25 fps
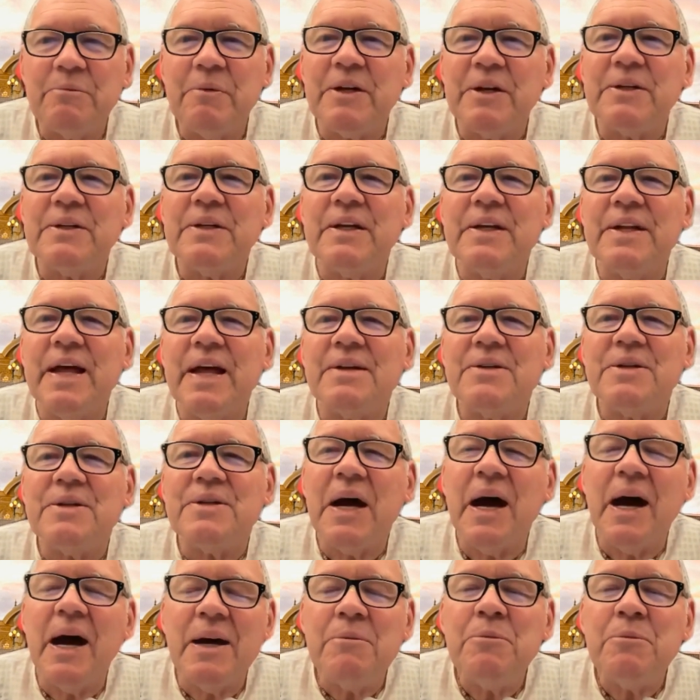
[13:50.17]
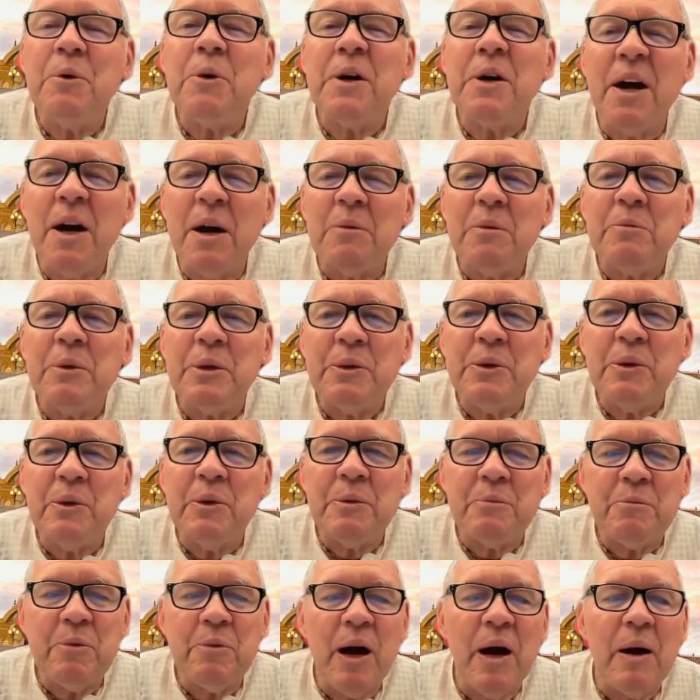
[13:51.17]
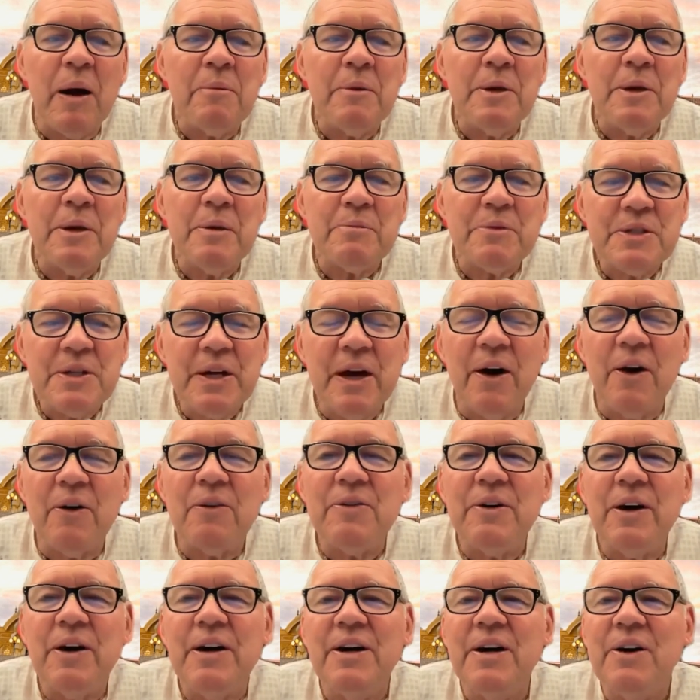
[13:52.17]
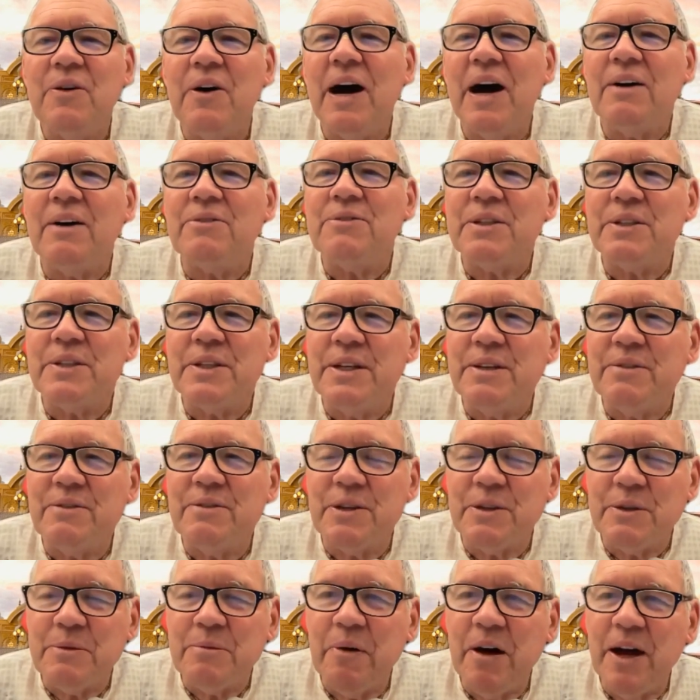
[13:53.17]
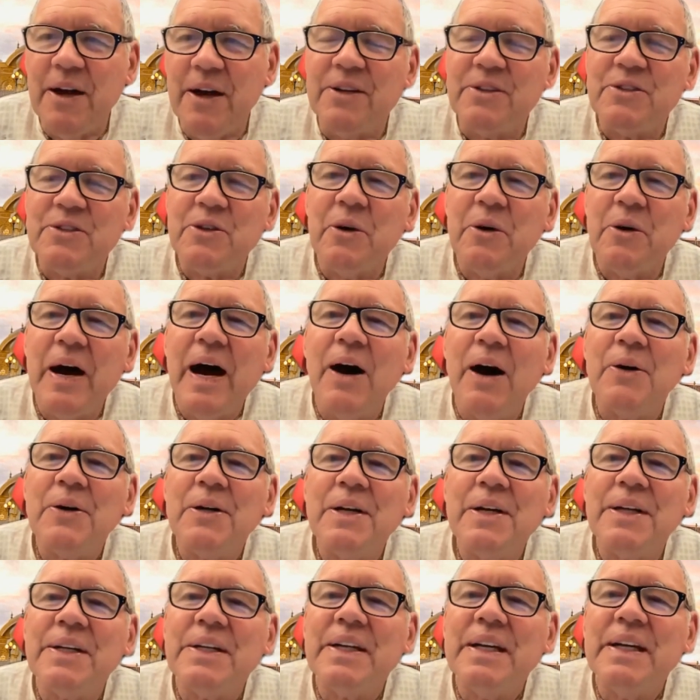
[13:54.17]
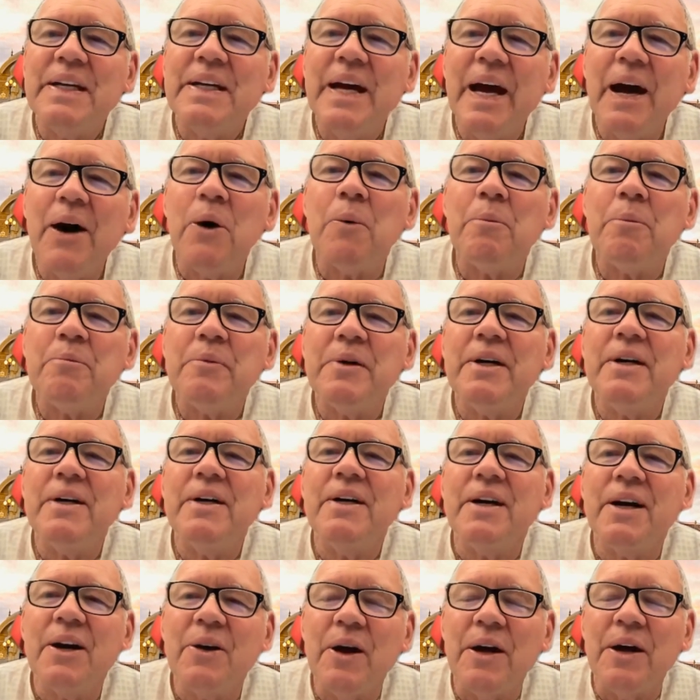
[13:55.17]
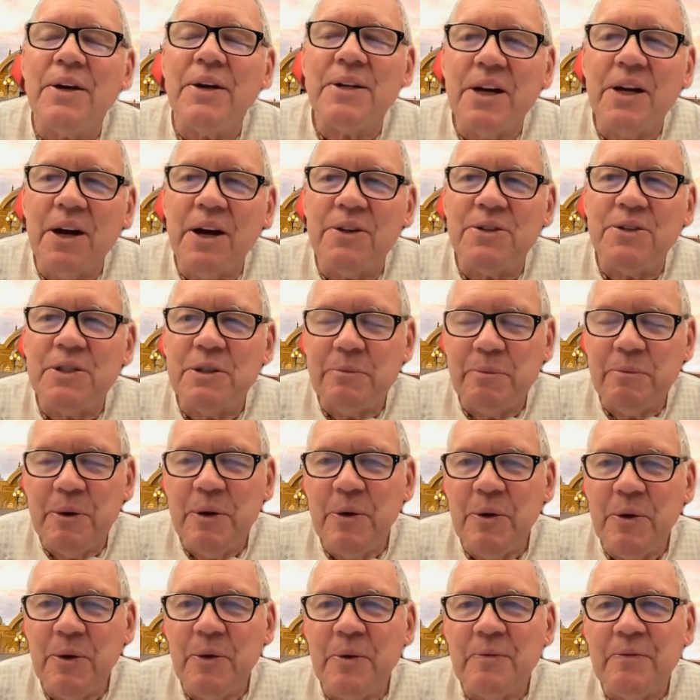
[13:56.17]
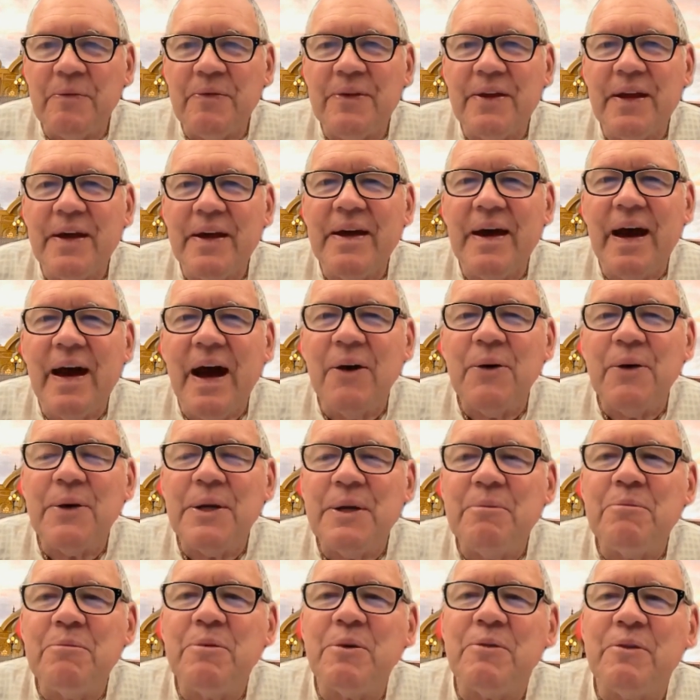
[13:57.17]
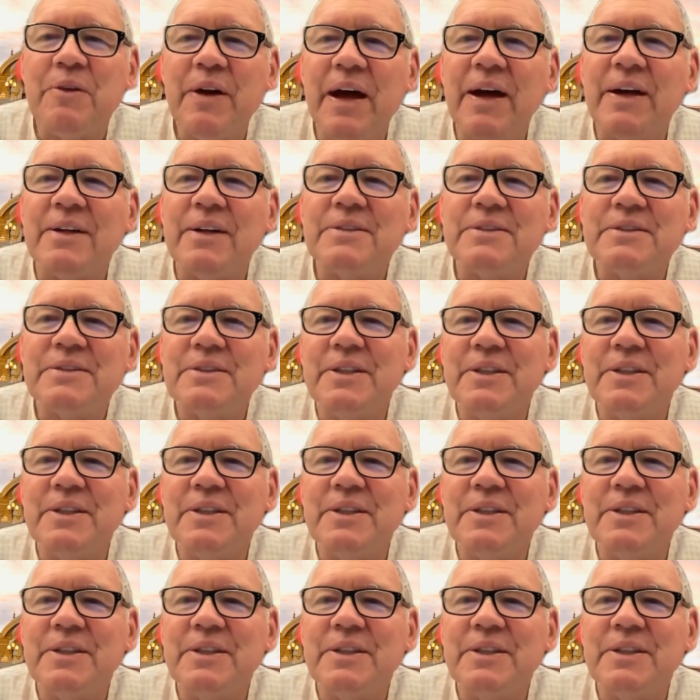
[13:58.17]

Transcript: But that time will come when Lord Brahma himself will have to leave his body. So how can he help Hiranyakashipu? How can he prevent